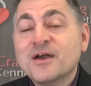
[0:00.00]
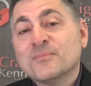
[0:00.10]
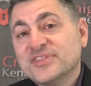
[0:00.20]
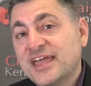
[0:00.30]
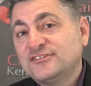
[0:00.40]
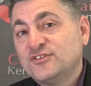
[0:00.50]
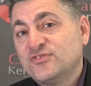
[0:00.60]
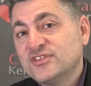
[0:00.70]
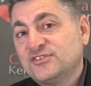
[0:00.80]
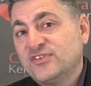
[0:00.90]
But that's it
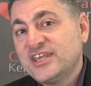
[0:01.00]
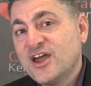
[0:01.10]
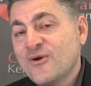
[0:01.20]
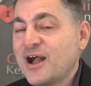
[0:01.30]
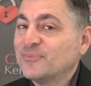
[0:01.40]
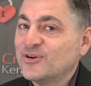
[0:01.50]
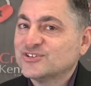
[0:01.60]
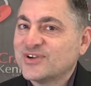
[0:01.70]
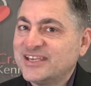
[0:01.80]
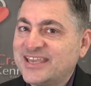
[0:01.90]
for this video. I'm
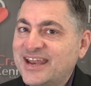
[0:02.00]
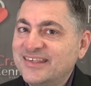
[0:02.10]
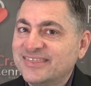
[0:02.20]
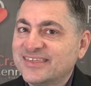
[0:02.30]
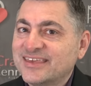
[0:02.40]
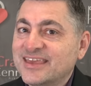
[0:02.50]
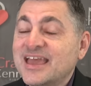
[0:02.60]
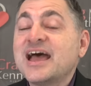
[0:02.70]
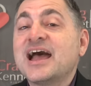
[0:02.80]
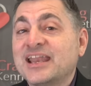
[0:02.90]
Coach Craig Kenneth,
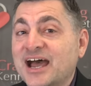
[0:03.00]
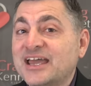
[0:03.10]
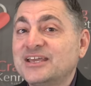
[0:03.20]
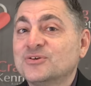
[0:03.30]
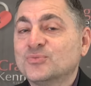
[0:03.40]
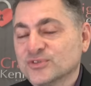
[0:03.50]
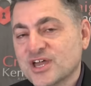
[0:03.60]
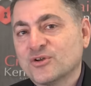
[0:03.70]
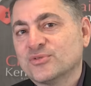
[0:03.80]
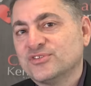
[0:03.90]
and I will
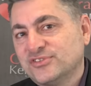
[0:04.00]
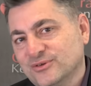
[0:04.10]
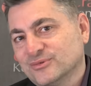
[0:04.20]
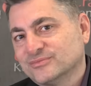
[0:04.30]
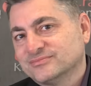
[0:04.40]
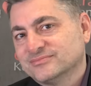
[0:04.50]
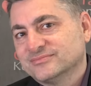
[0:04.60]
talk with you soon.